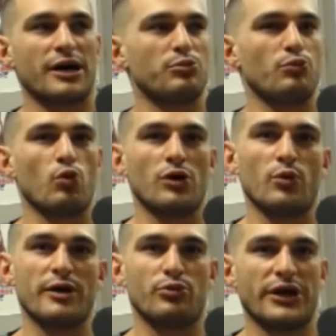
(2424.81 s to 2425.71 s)
bought a
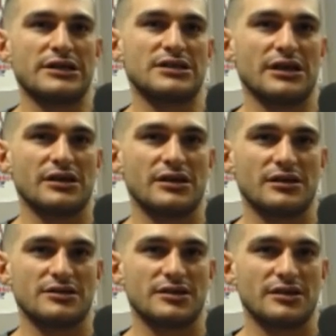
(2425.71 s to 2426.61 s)
one-way plane
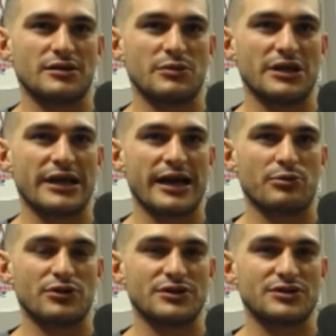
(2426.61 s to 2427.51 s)
ticket to
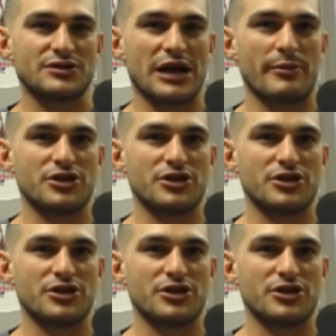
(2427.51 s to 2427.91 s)
Minneapolis,